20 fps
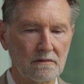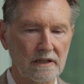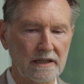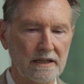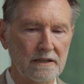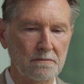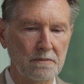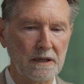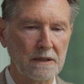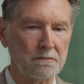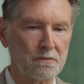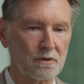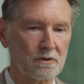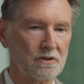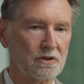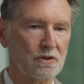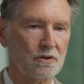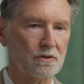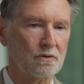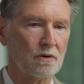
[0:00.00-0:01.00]
lead people
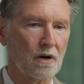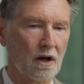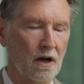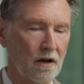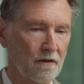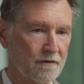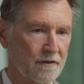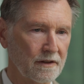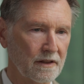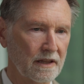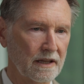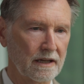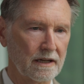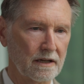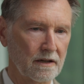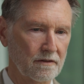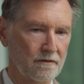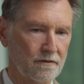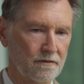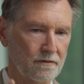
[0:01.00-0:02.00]
to often think
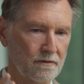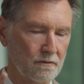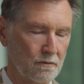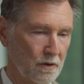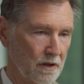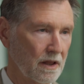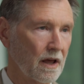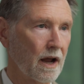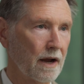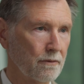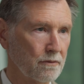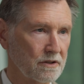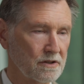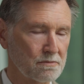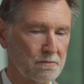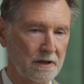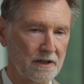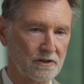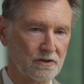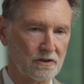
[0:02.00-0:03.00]
of with high
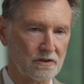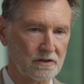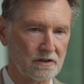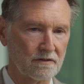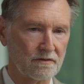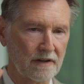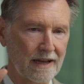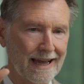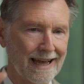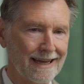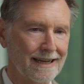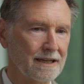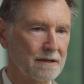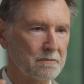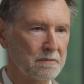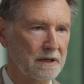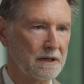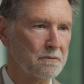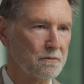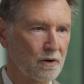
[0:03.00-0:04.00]
risk patients of adding
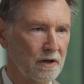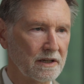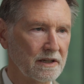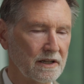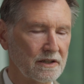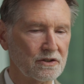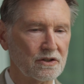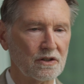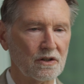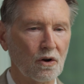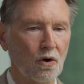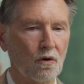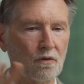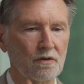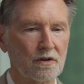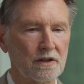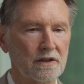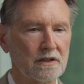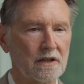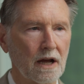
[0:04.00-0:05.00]
beam radiation
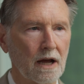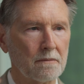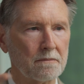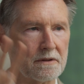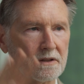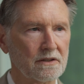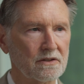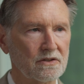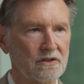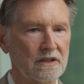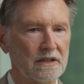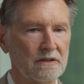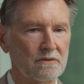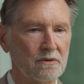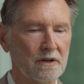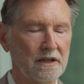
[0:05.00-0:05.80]
over the top of the seed